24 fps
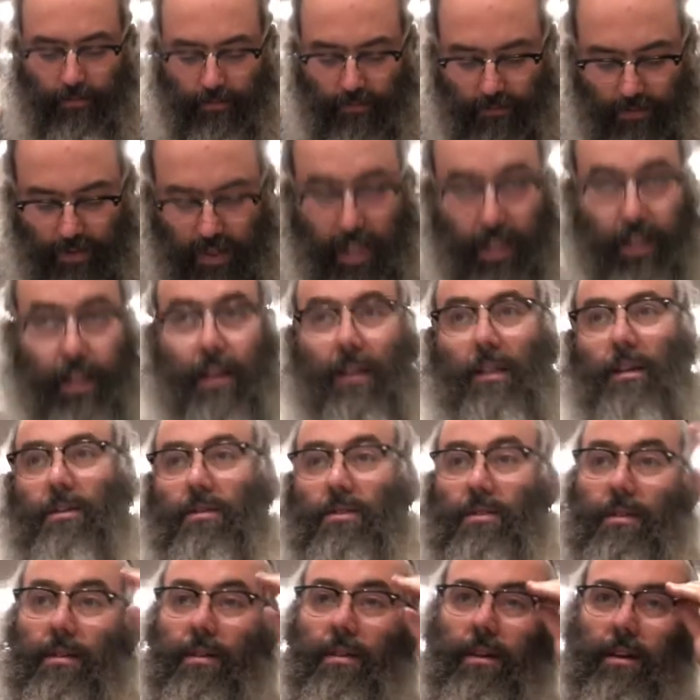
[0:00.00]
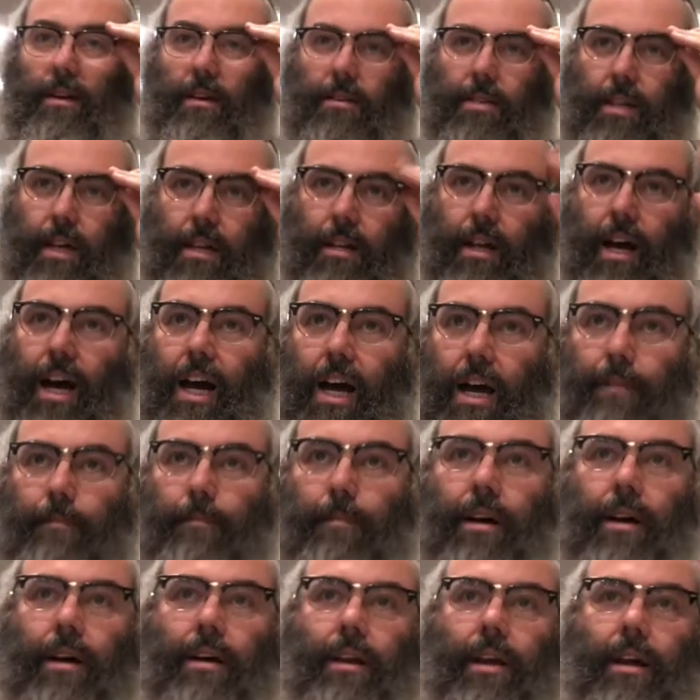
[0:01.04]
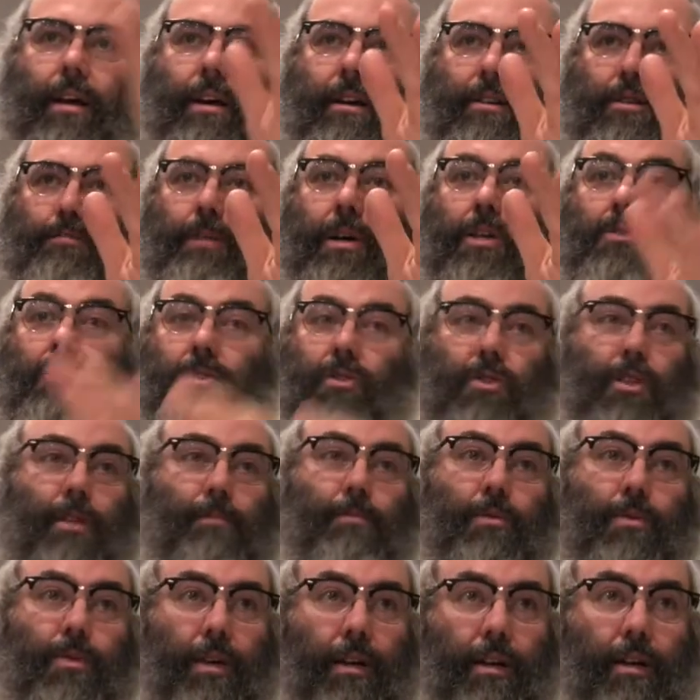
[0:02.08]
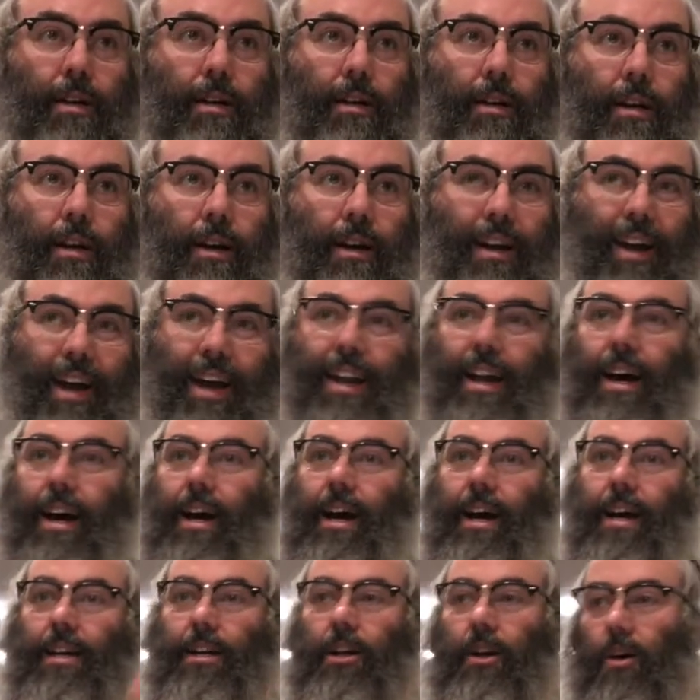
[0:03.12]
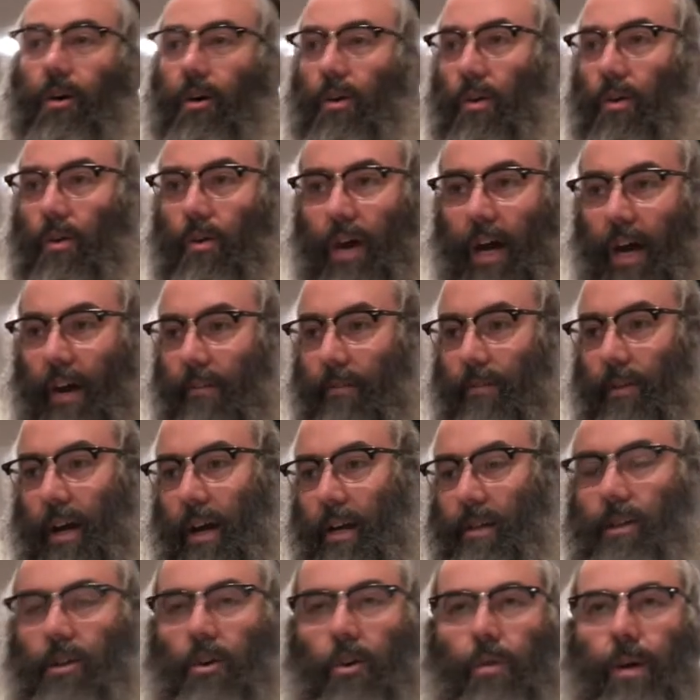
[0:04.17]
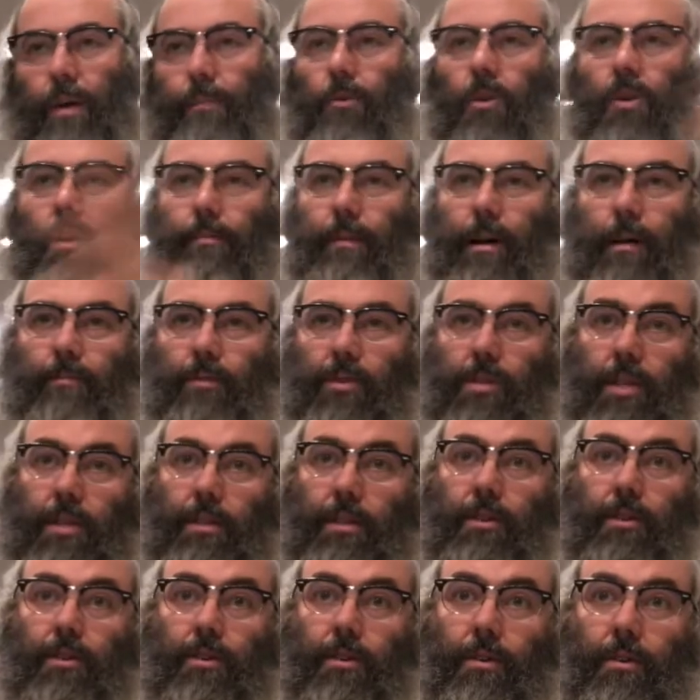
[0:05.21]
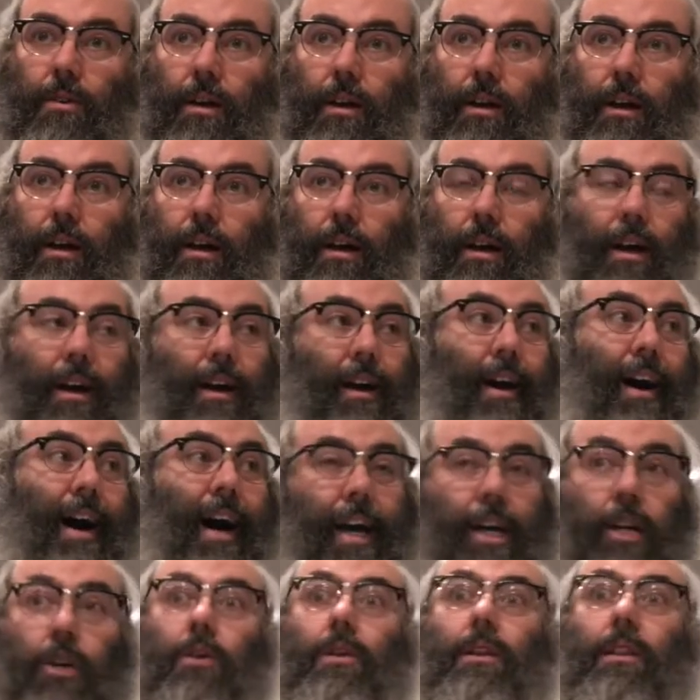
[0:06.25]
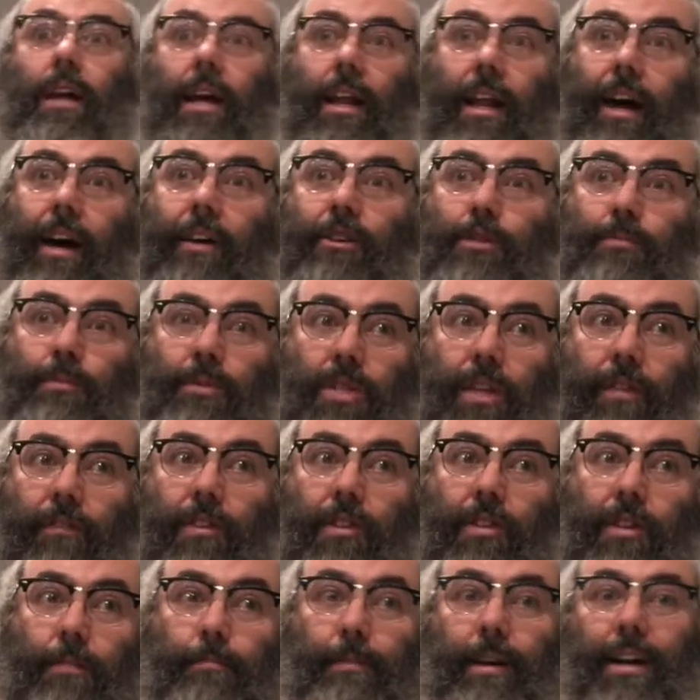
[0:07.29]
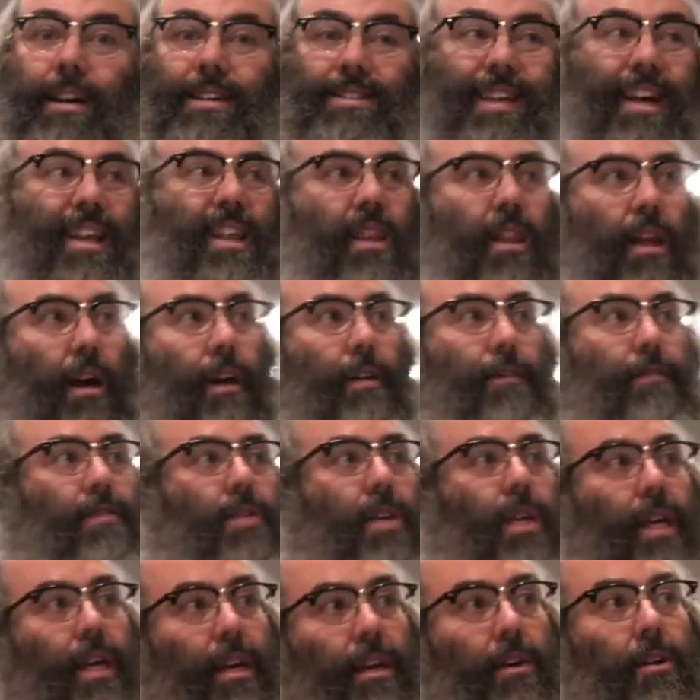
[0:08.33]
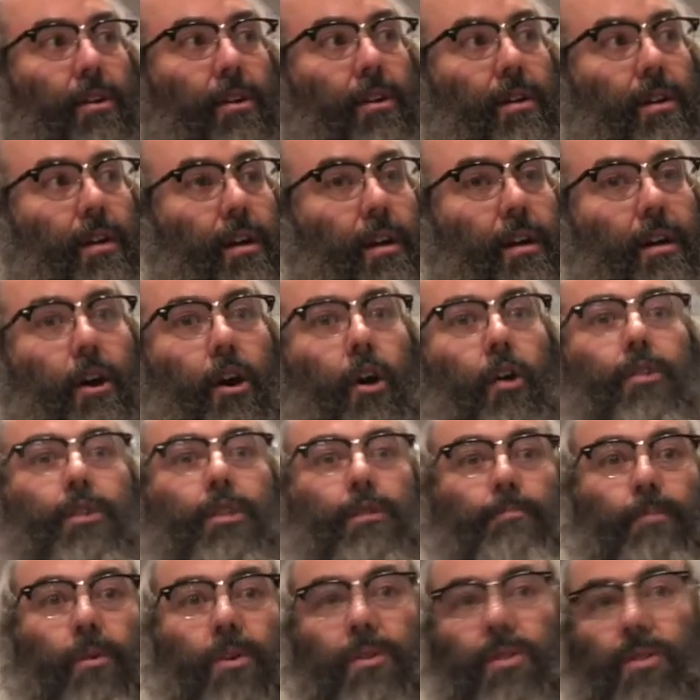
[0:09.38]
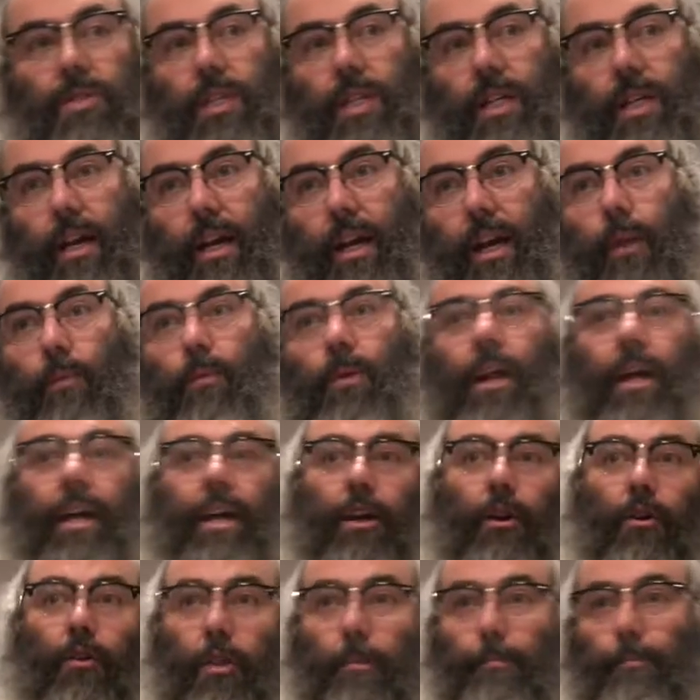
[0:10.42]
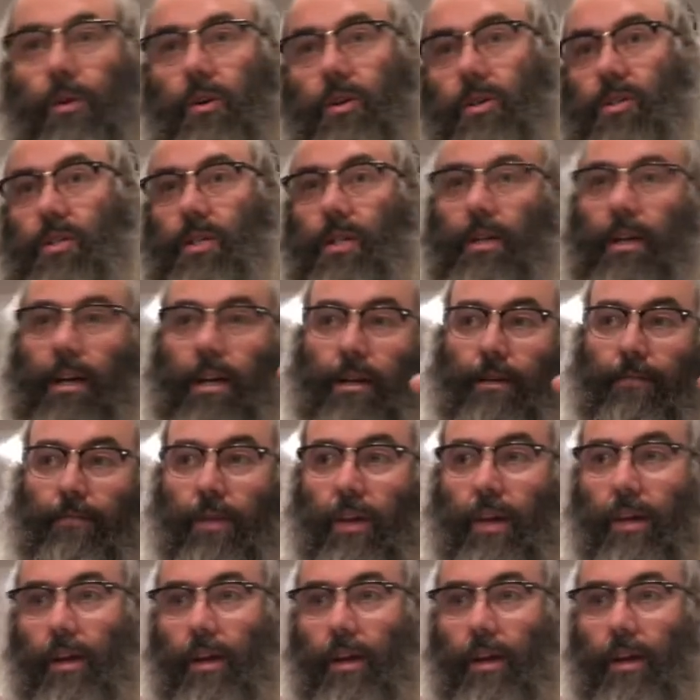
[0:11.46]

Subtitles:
said like this. He said, I'm a specialist in music, and I know way more about music than you do. I go to that house specifically because I love to hear all these birds singing. And when I hear the birds singing,